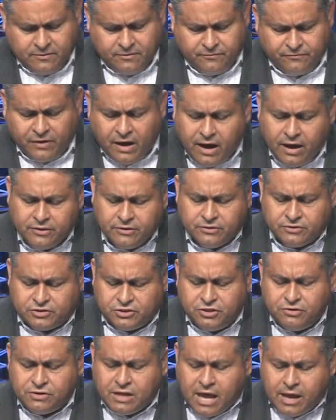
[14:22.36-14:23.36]
Fathers,
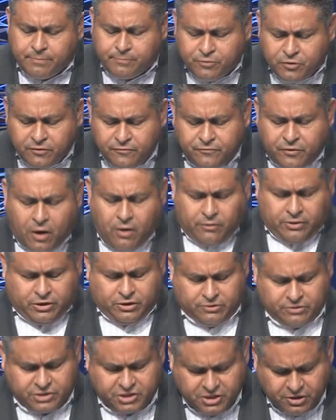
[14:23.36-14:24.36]
do not provoke
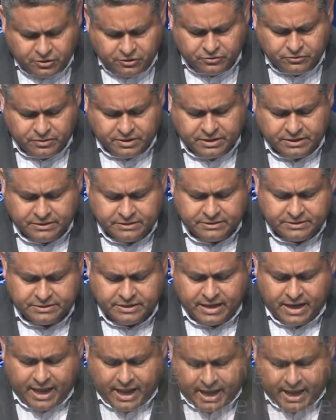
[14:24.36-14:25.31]
your children to